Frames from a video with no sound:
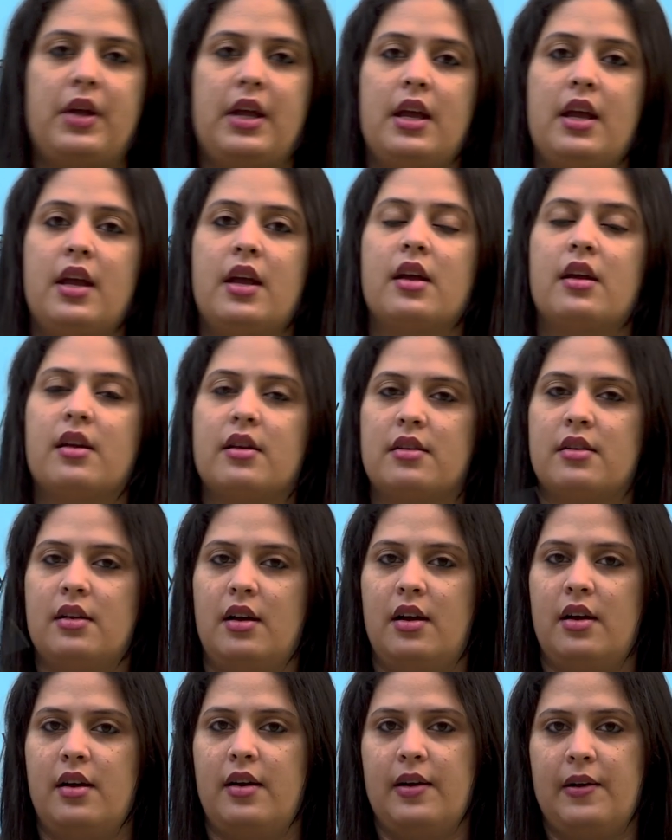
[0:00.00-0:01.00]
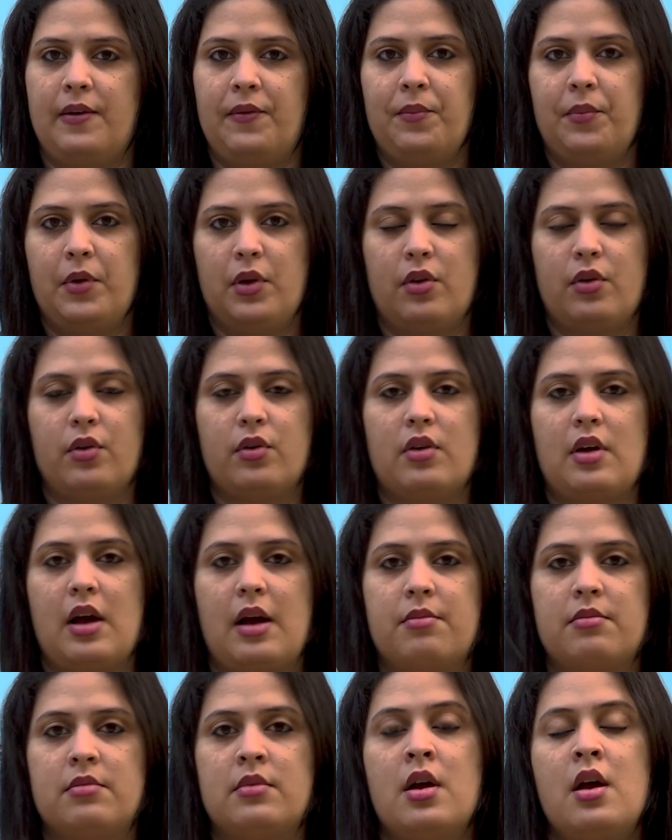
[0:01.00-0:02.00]
we
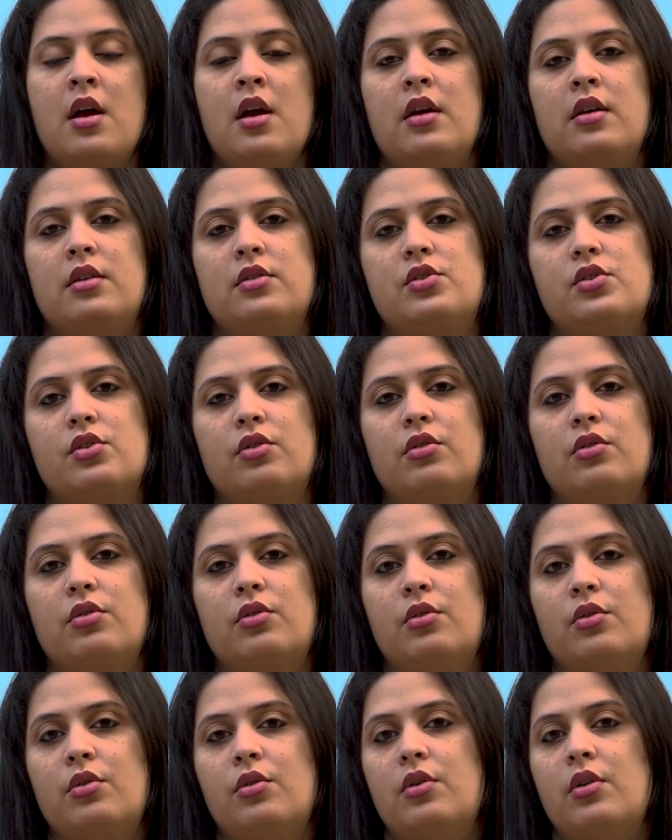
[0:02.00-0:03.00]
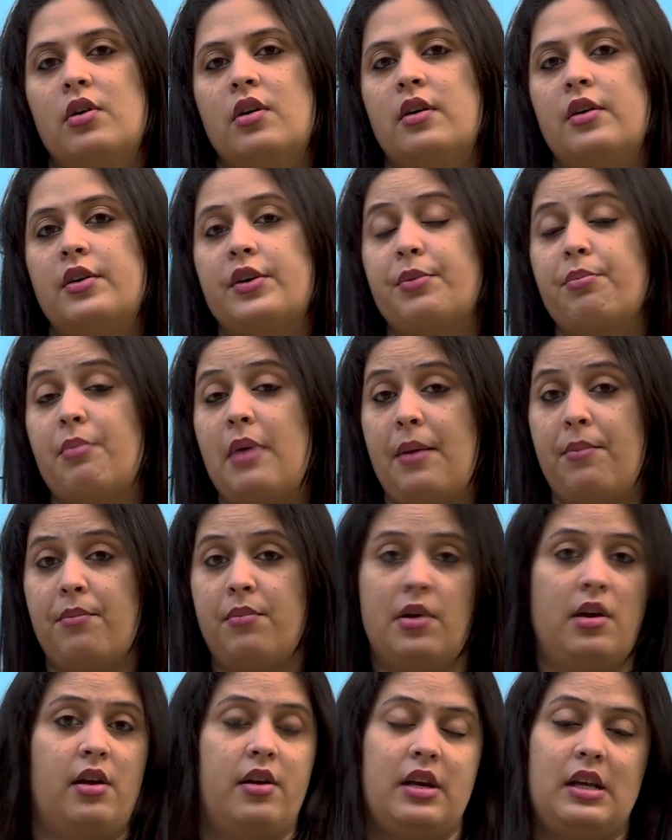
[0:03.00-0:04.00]
come to
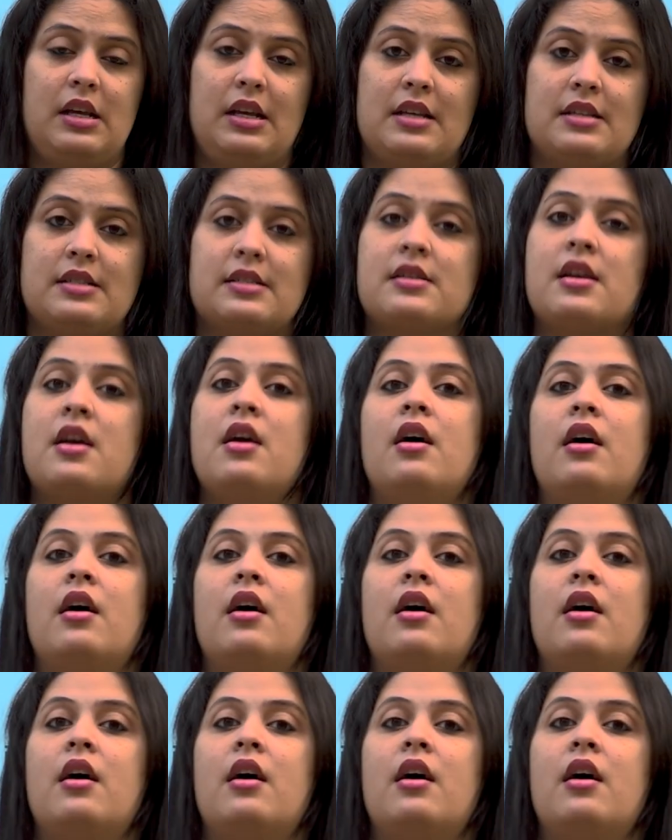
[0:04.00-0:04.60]
remember is